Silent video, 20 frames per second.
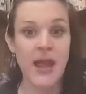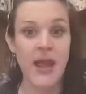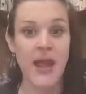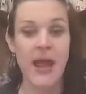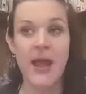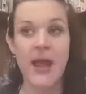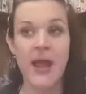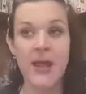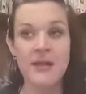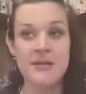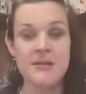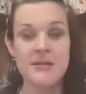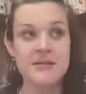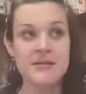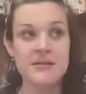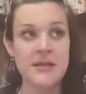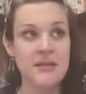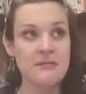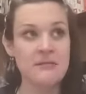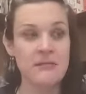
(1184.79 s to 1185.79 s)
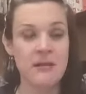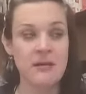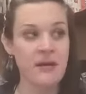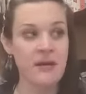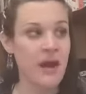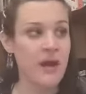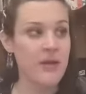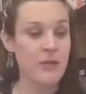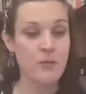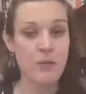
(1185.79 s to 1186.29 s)
and
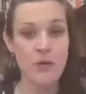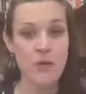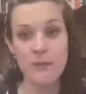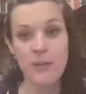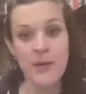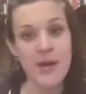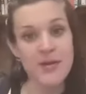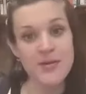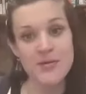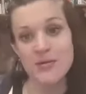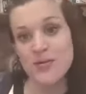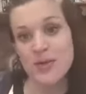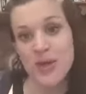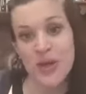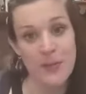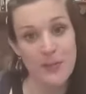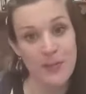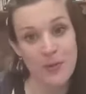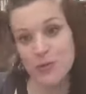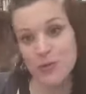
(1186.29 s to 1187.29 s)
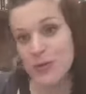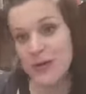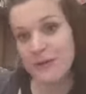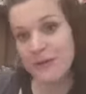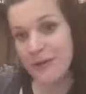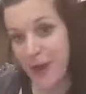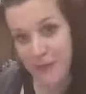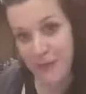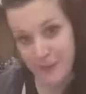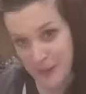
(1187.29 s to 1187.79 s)
either one person will turn up or
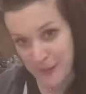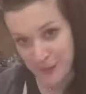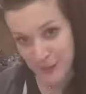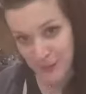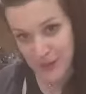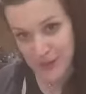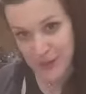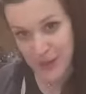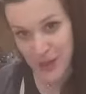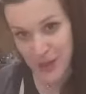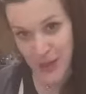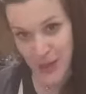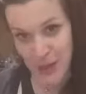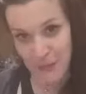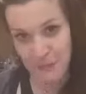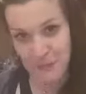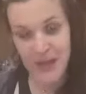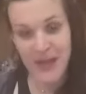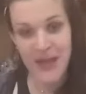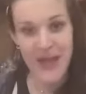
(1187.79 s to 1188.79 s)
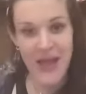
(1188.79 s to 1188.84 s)
25 people will turn up.